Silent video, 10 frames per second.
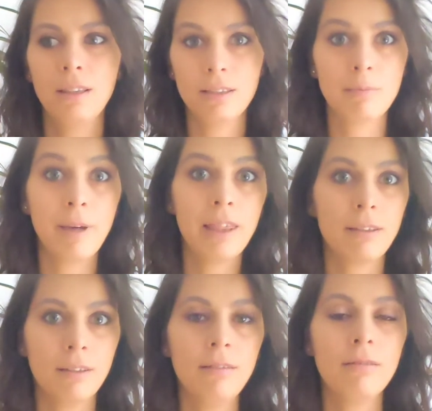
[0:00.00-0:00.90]
This
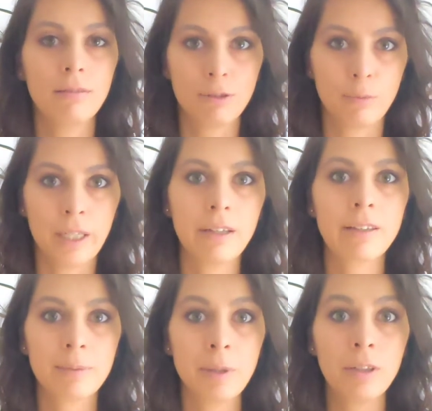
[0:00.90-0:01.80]
method, somatic
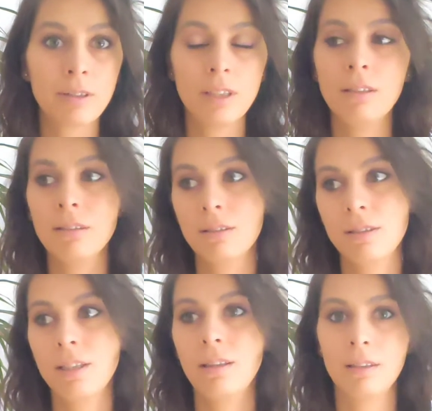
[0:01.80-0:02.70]
experiencing,
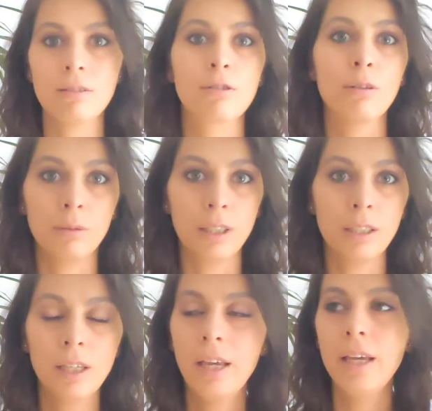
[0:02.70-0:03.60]
does take things slowly.